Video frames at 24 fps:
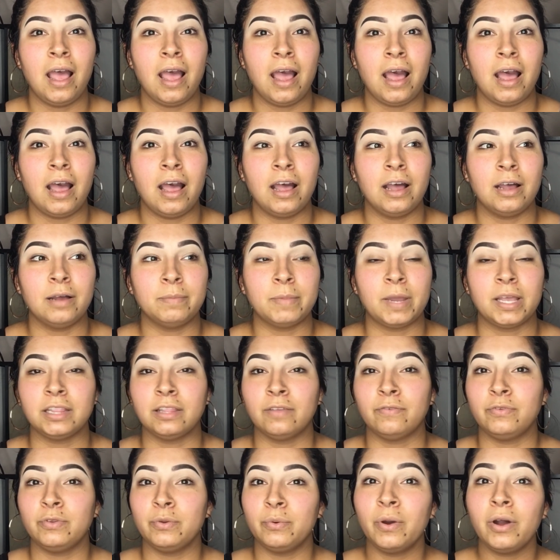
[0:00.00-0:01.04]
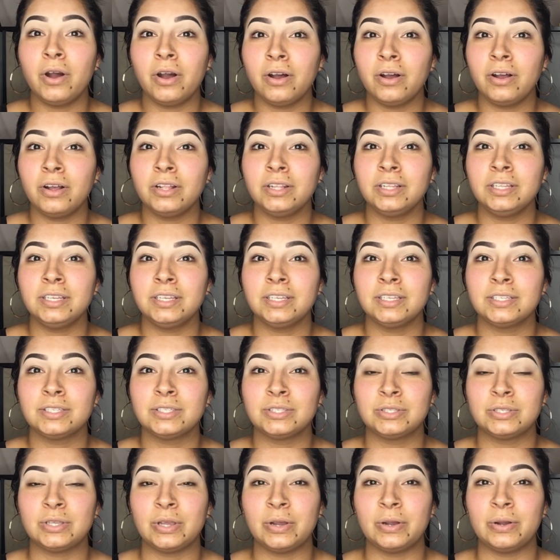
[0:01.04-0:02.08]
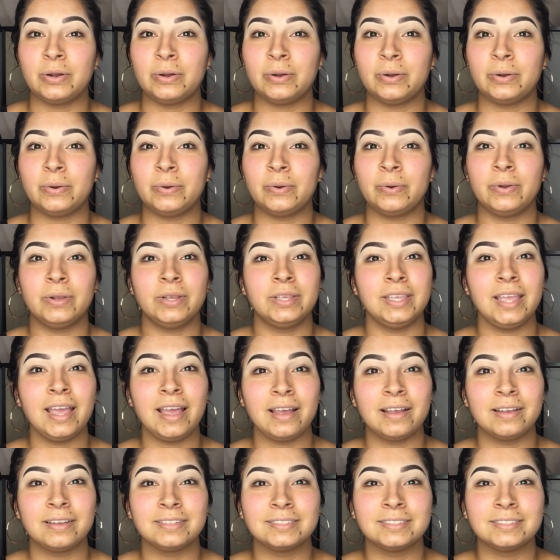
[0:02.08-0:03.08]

I love you all. So yeah,